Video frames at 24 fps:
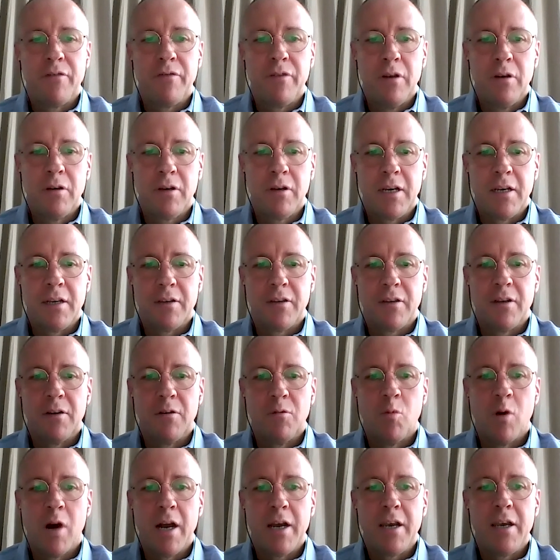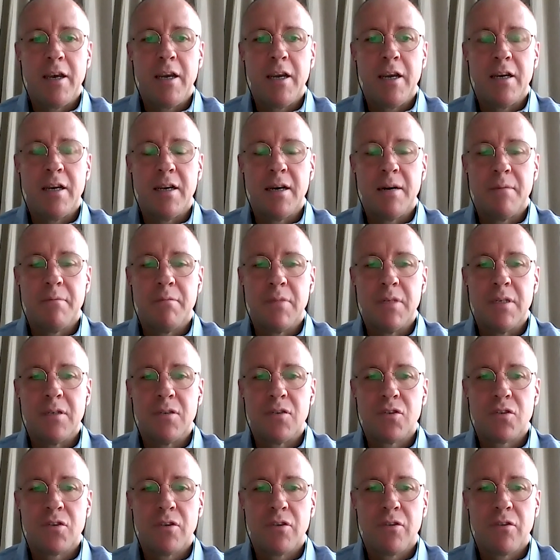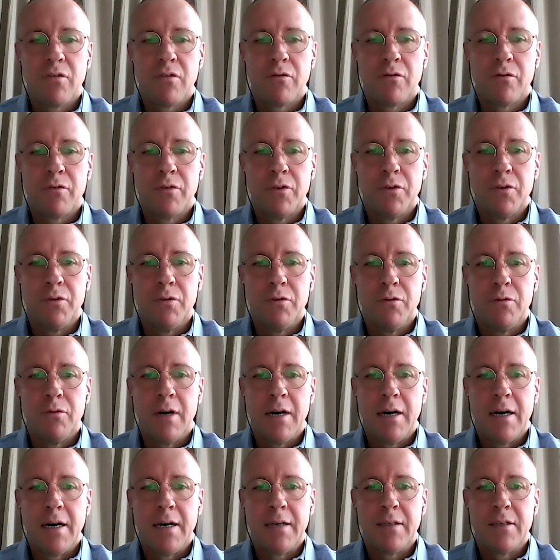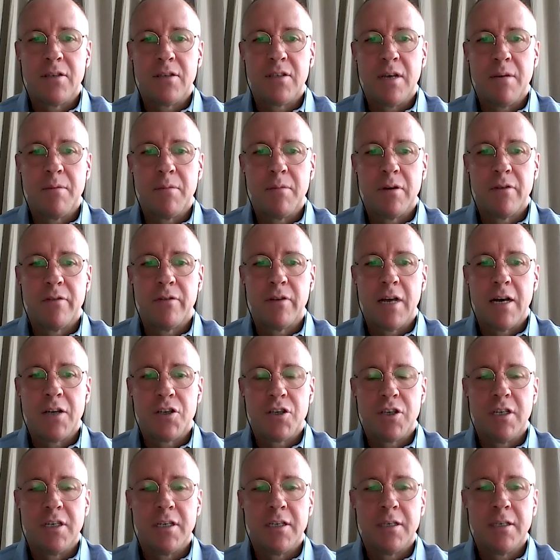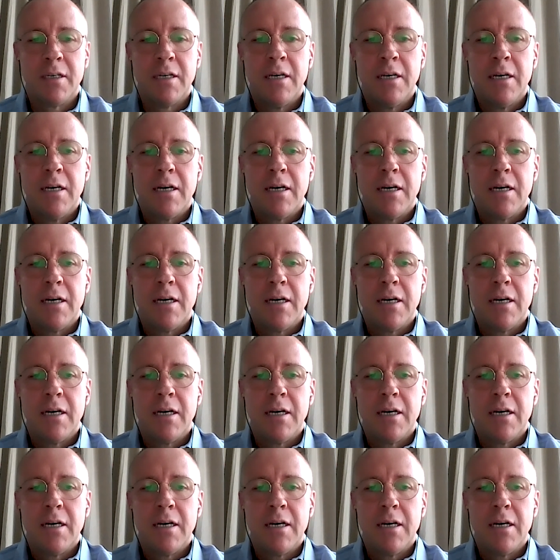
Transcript: if we look at the one-year numbers through December of last year,